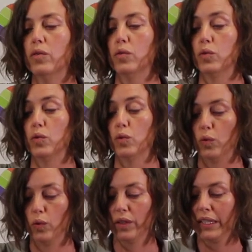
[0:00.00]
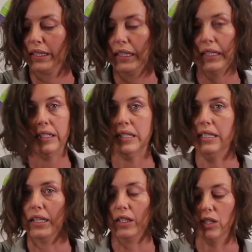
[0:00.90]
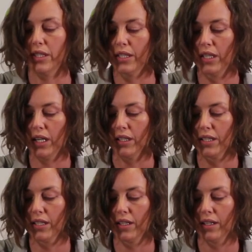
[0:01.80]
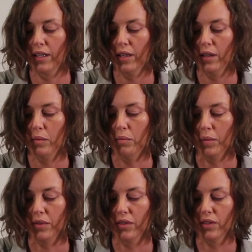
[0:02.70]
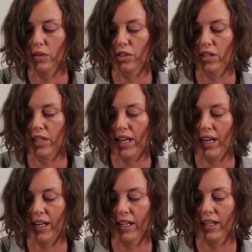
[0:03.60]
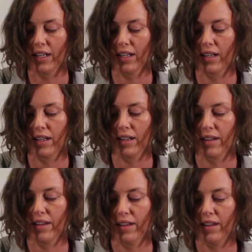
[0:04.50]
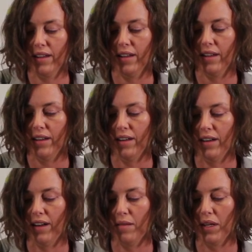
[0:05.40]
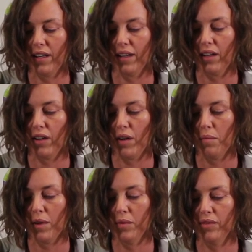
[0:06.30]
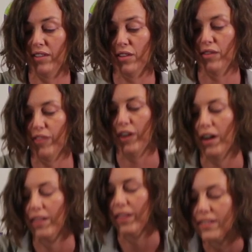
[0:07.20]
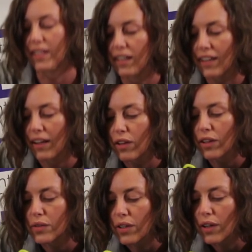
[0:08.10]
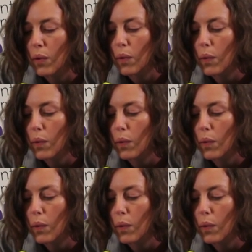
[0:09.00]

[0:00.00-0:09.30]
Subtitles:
Ooh, it's not a good start. Bubble solution A. Not making a great bubble so far. Let's get down closer.